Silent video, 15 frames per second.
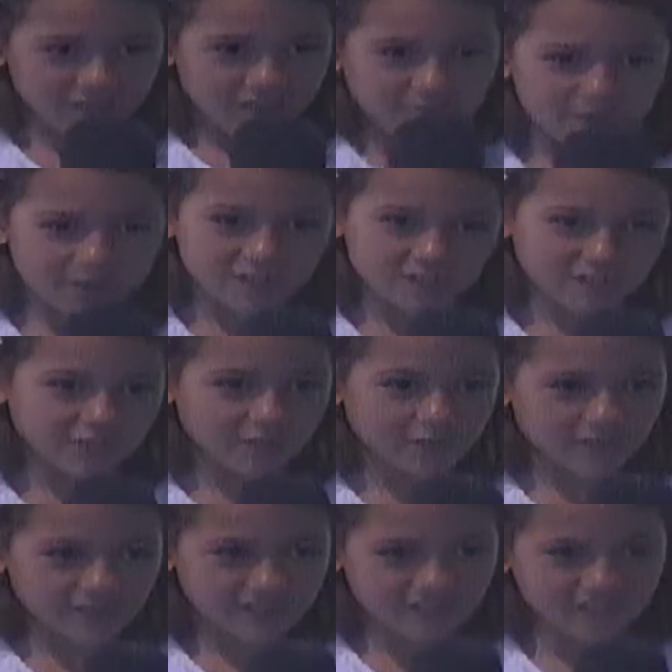But Joseph
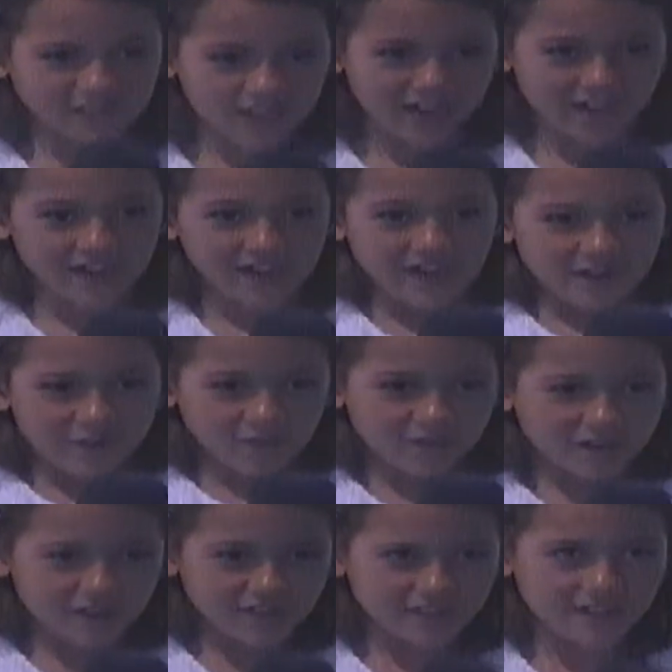wasn't there. And
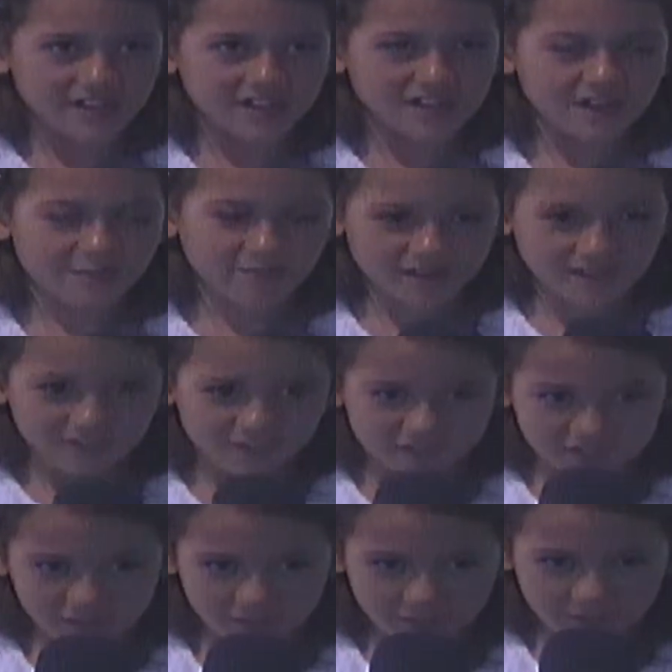when the 10 brothers
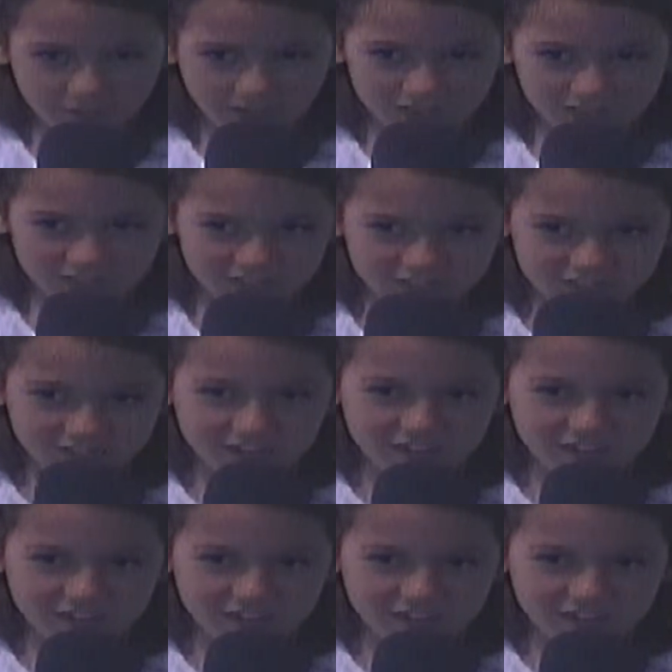came back, they said,